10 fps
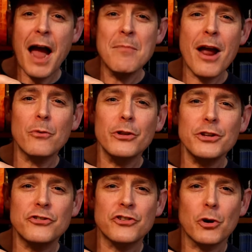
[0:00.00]
I'm not
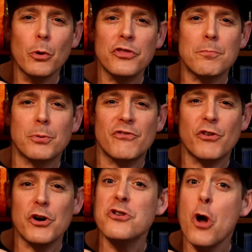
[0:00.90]
really sure what the
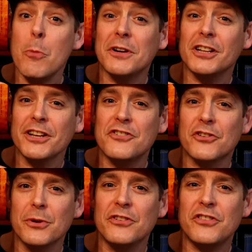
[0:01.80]
preferred
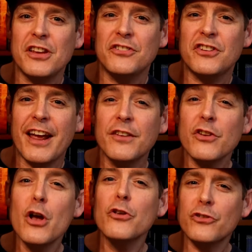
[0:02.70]
nomenclature is these
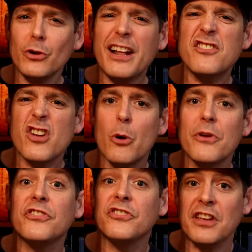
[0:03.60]
days, so let's go
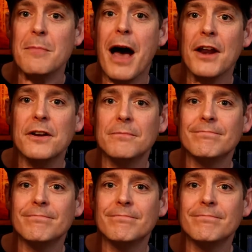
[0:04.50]
with CMON.